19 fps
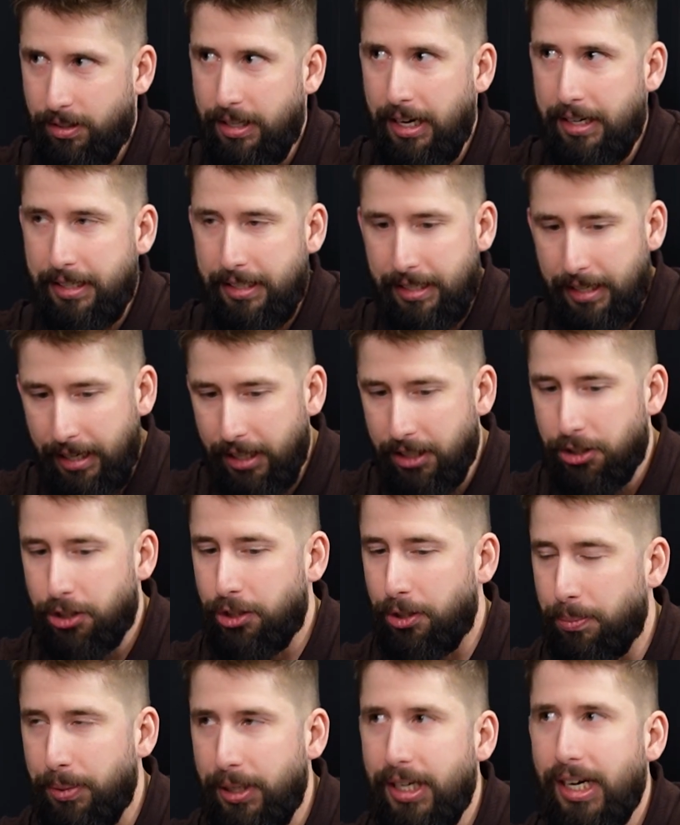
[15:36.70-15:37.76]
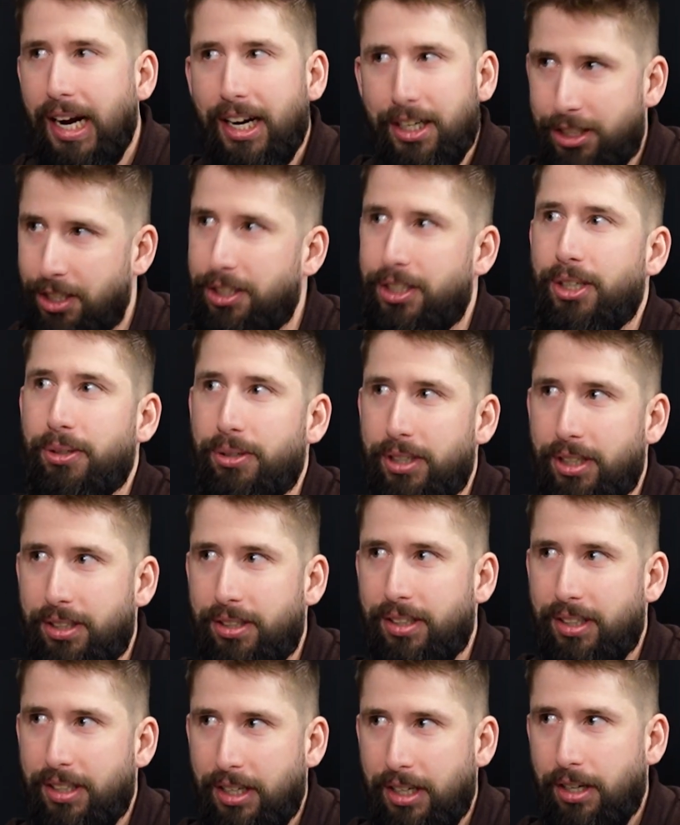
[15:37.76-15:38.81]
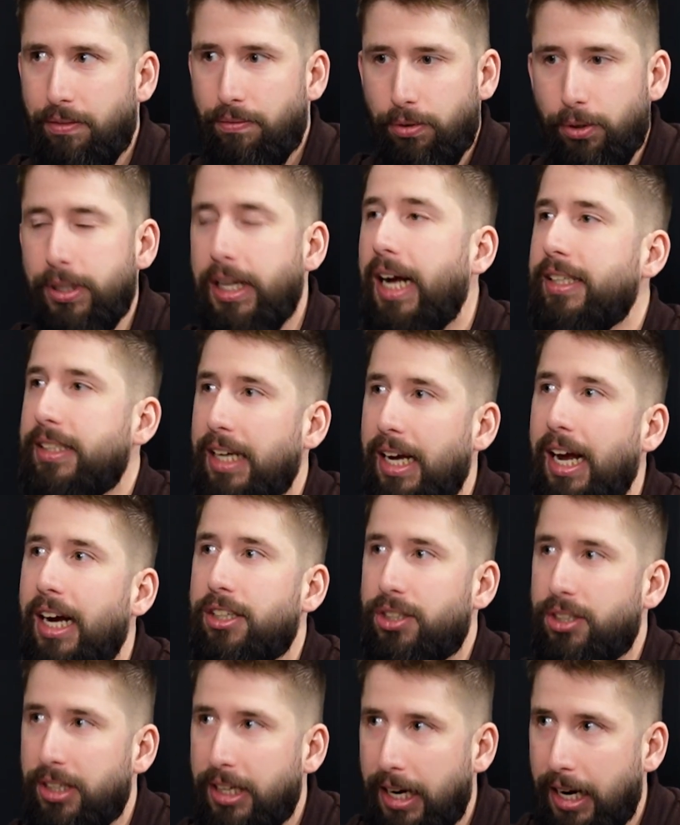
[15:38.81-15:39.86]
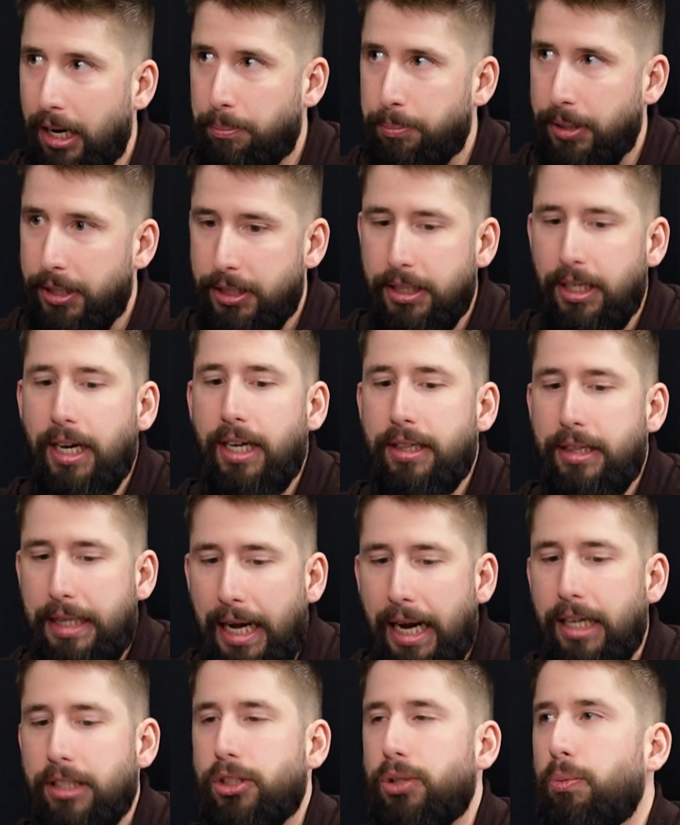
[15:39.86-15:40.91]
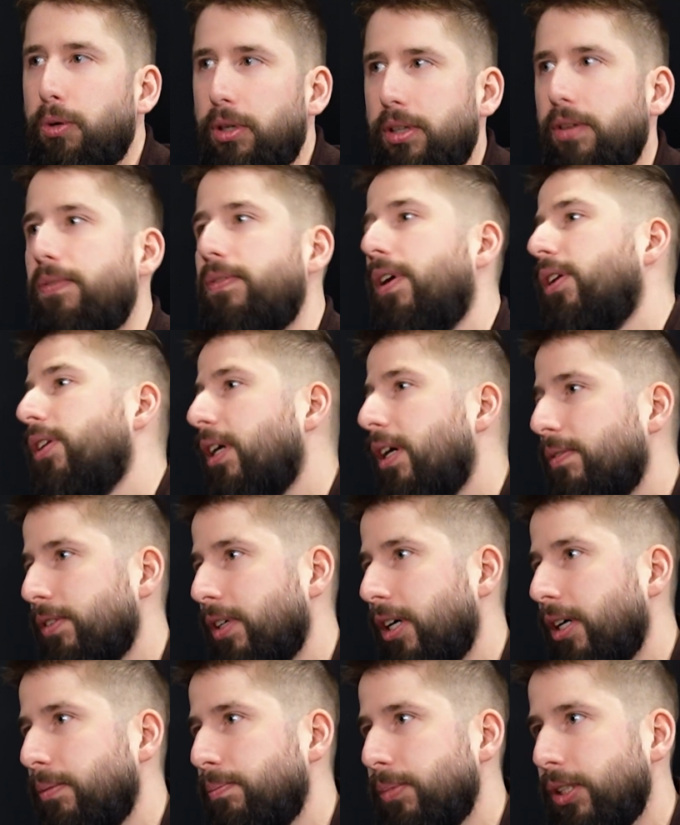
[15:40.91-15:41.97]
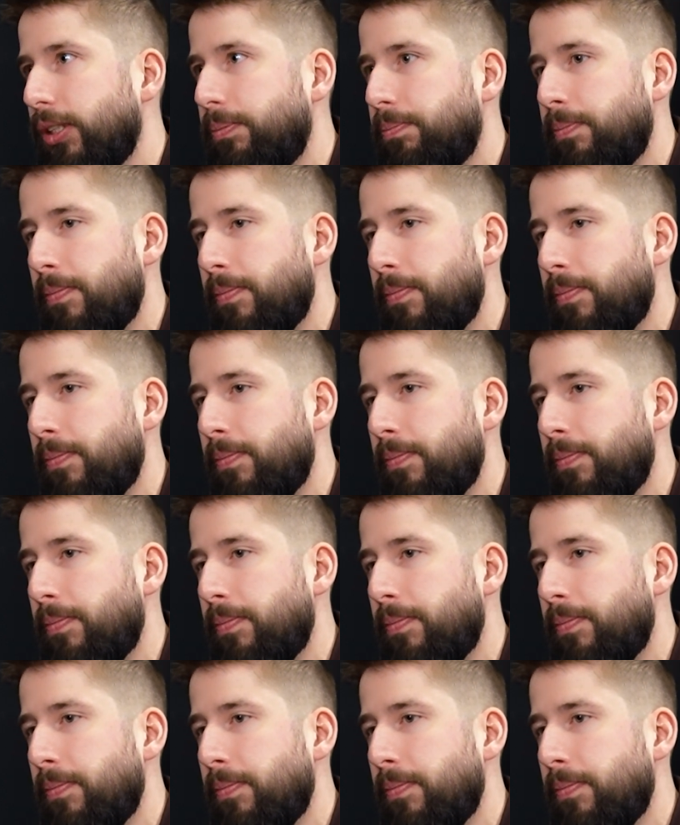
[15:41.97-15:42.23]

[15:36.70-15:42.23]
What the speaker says: that needs to be executed for that to actually happen. And that's where the fall off comes.